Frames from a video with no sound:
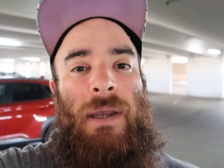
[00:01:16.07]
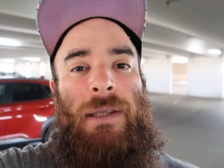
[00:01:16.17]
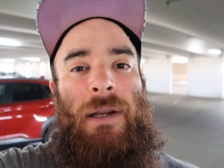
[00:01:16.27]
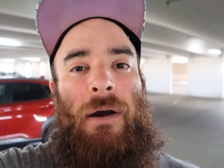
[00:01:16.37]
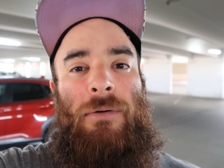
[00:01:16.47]

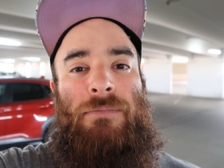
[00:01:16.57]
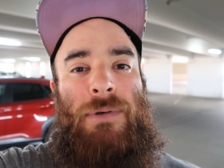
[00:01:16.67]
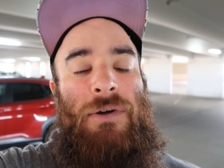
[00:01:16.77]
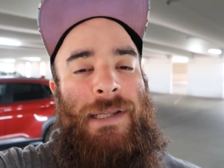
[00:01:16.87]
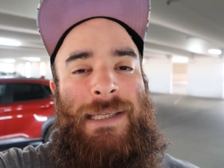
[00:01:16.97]
you know,
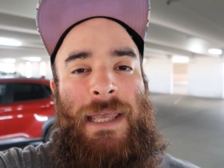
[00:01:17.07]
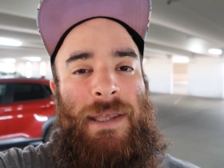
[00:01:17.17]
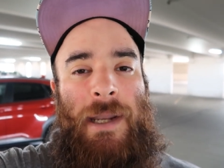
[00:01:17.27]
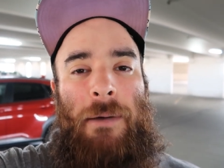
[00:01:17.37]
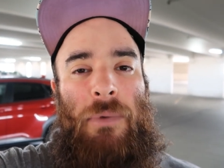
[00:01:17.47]
you could say
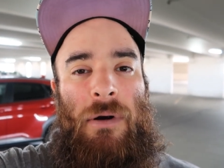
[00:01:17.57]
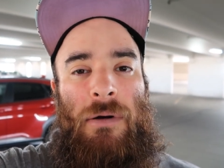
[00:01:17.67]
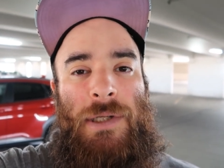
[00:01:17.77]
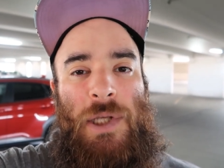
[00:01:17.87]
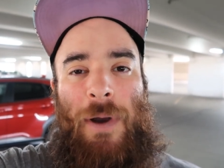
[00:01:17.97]
the number
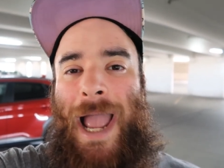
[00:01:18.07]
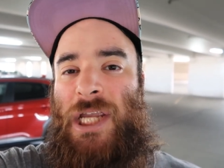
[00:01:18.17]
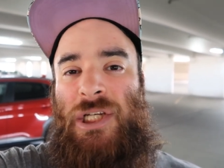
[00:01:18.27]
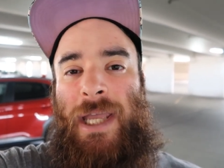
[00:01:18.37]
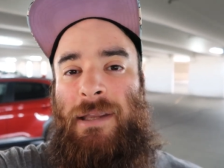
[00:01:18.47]
so
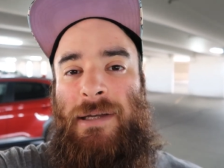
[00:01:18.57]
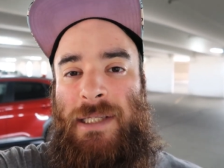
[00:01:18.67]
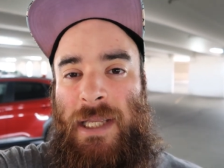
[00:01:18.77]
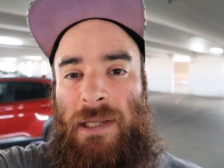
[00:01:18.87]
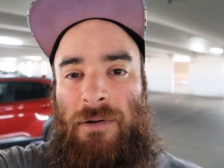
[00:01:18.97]
action can
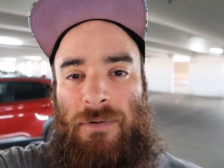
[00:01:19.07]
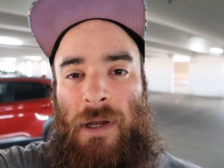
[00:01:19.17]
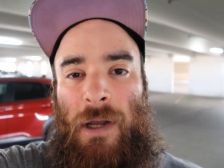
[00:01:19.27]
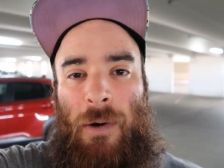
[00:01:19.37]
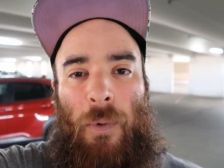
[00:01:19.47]
continue
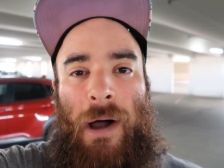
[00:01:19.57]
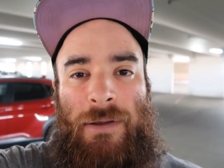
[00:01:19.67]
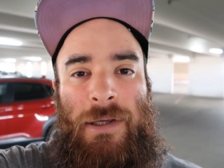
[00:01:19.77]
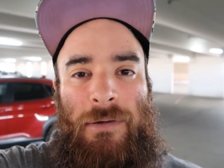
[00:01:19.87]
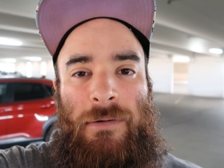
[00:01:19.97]
while
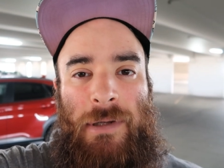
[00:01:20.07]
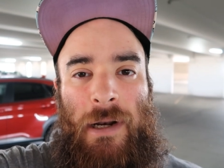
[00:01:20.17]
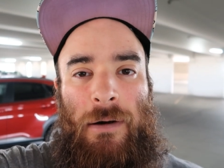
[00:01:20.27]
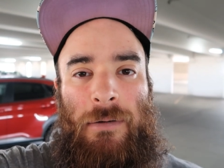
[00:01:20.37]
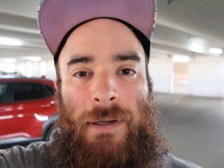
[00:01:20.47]
you, you
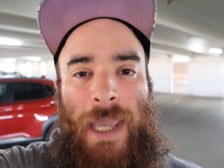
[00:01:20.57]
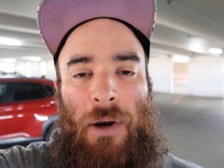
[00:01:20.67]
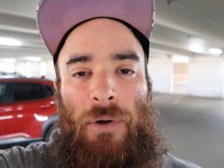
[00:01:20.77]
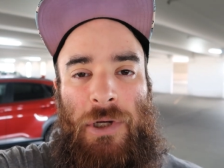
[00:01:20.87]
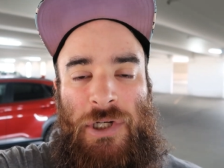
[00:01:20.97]
know, get
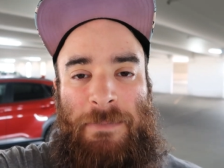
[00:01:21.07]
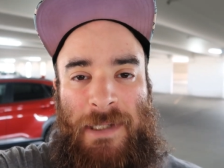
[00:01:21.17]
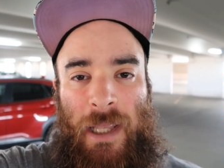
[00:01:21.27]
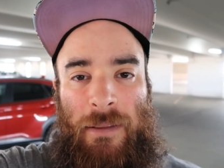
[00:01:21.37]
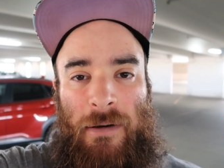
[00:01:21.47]
all your chips
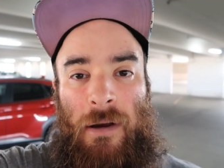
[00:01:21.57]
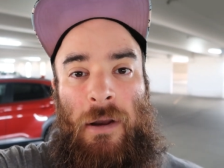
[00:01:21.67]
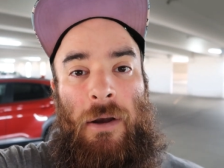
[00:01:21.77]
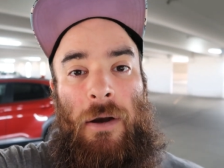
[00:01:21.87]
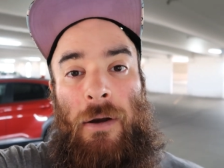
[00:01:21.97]
together.
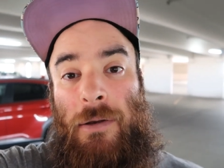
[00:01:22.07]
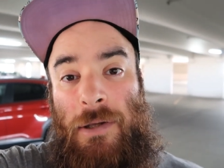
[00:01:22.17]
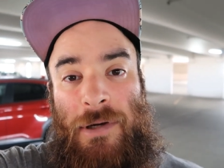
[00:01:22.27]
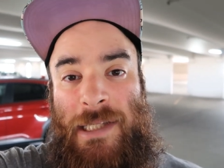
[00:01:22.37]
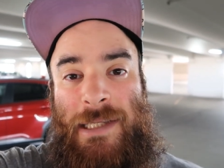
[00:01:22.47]

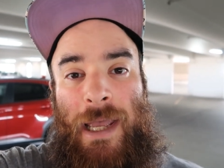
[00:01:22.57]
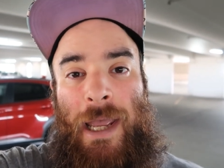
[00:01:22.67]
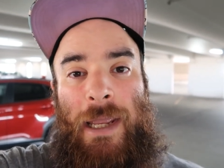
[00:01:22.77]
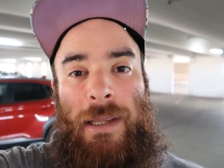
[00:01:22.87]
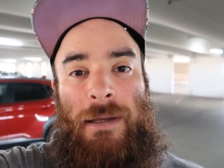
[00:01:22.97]
You could
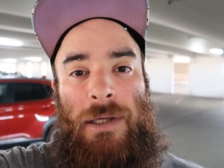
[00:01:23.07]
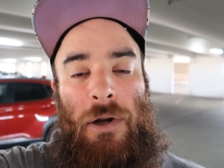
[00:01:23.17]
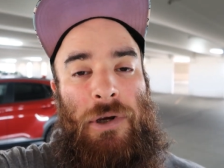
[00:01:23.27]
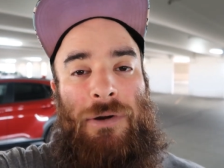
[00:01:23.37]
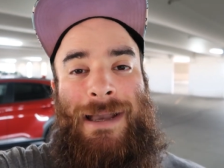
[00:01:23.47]
say, you
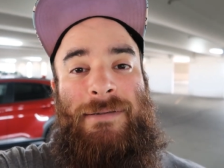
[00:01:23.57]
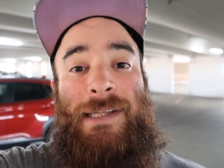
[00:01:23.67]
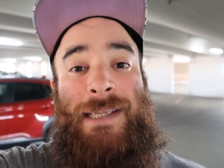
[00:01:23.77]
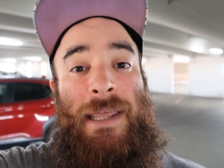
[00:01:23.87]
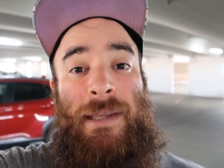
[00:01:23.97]
know, you're allowed to
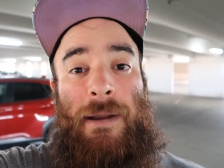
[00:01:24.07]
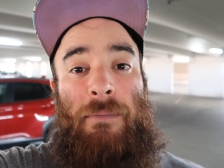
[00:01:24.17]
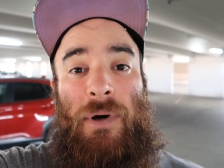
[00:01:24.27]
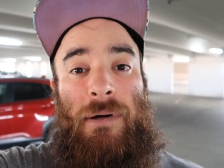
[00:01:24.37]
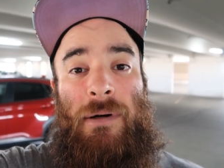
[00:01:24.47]
say the
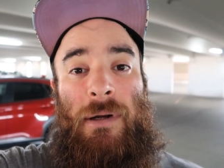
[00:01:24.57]
number